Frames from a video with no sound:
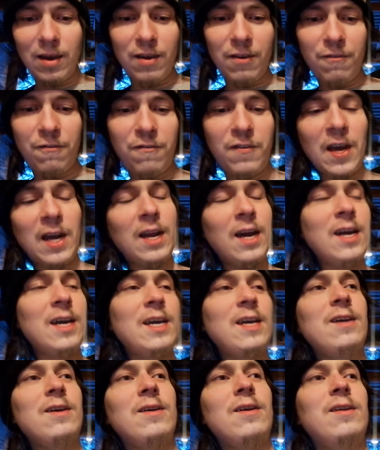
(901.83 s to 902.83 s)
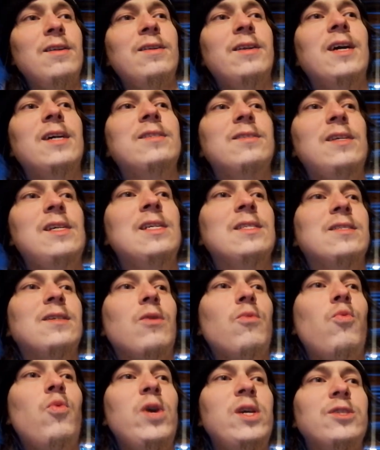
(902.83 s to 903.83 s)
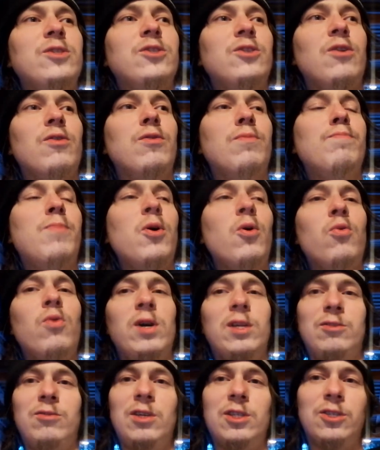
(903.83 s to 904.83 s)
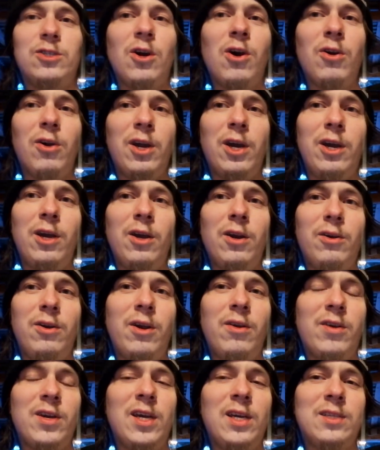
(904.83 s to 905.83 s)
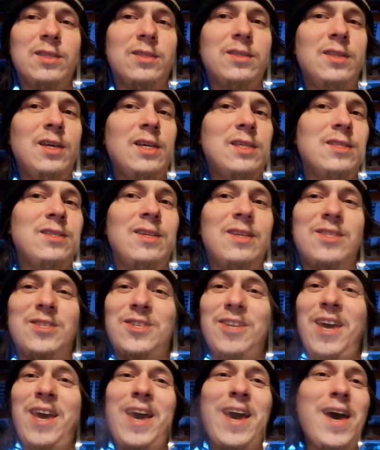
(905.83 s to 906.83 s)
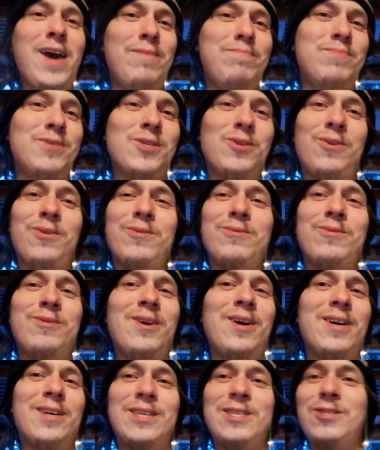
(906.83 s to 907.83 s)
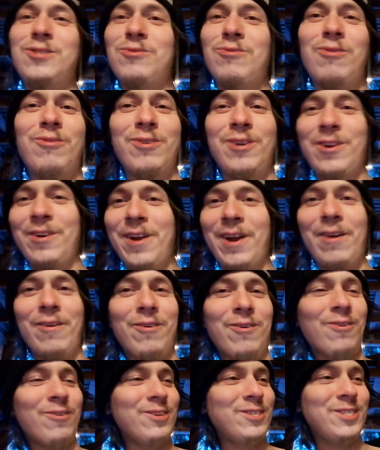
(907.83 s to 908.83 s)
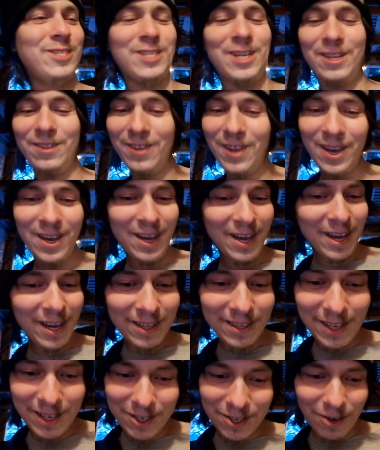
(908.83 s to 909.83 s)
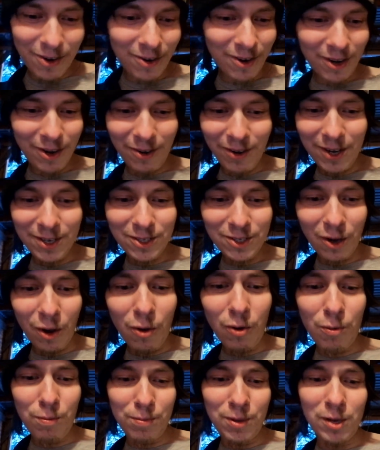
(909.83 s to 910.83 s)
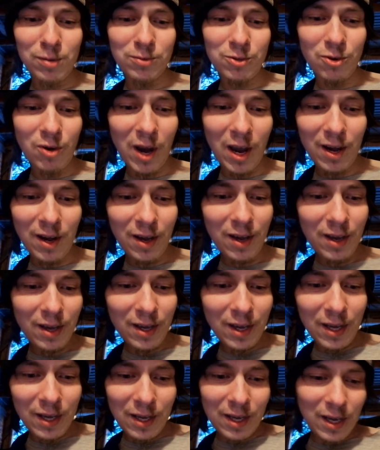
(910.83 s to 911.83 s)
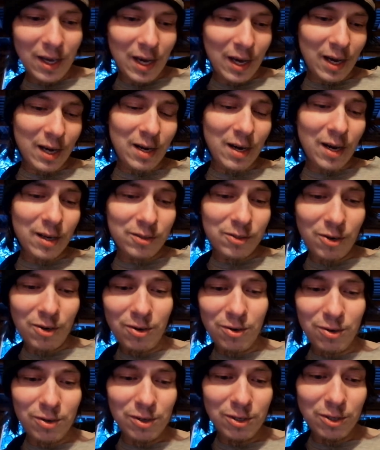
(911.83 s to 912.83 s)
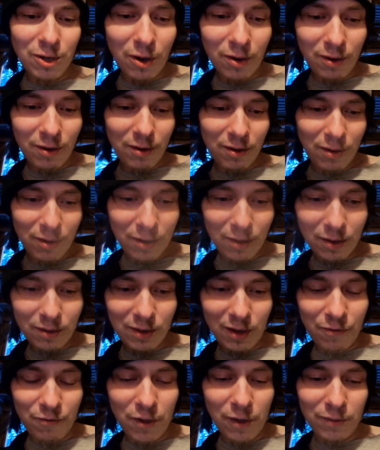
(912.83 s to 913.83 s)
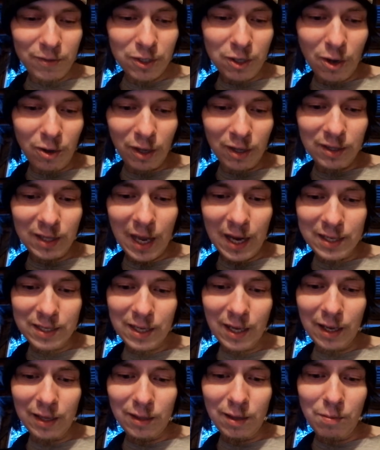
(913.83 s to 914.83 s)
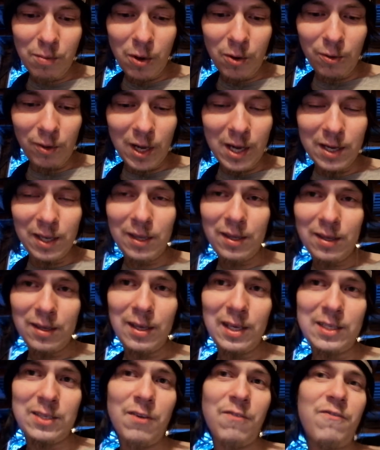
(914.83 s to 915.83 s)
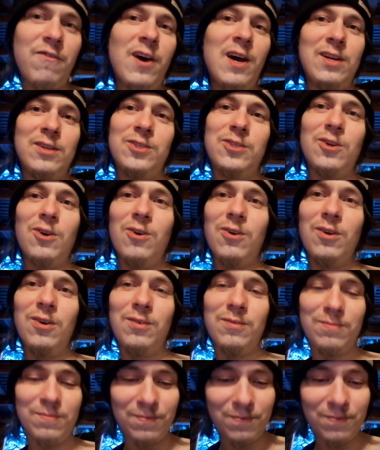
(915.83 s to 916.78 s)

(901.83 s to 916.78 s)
Phil Nat is a wizard poetry song lyricist. This is absolutely extraordinary. Holy shit. This song lyrics, Opium Trail. Another song, the fifth song, Dancing in the Moonlight, is a fun song.